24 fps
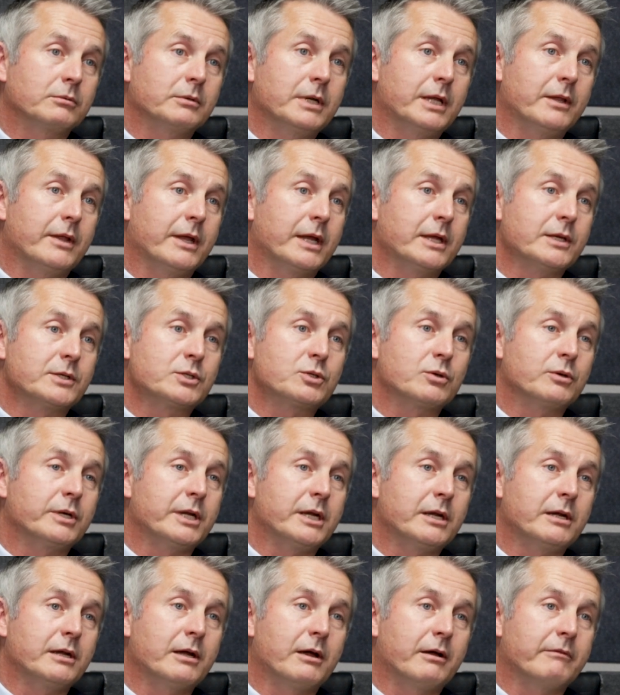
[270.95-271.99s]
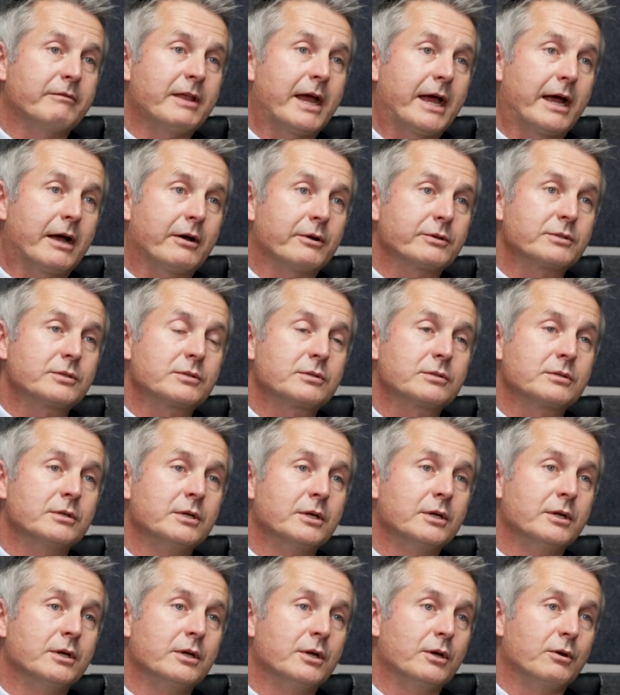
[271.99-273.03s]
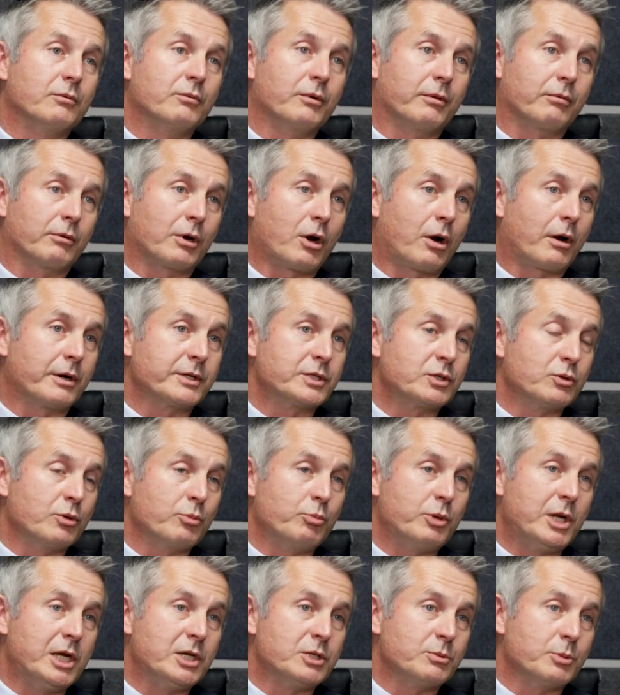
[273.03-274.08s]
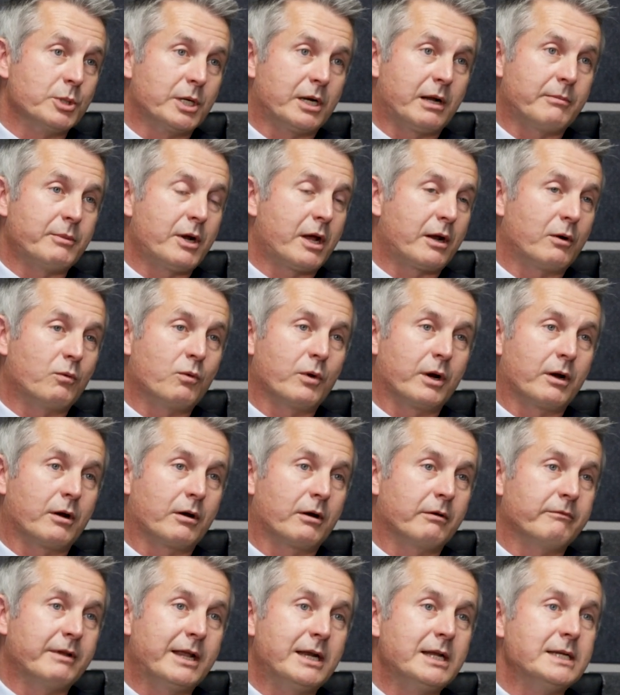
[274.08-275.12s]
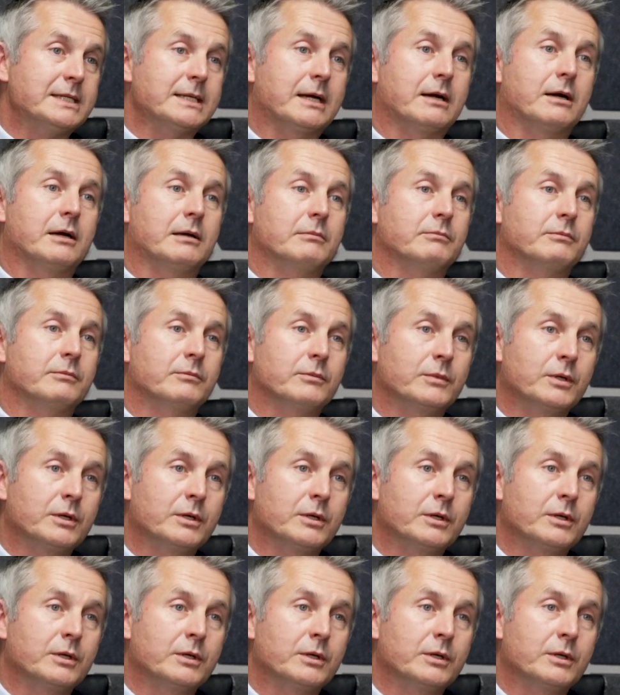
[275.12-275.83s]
In the history of the House with regards to impeachment, I'm not aware of any time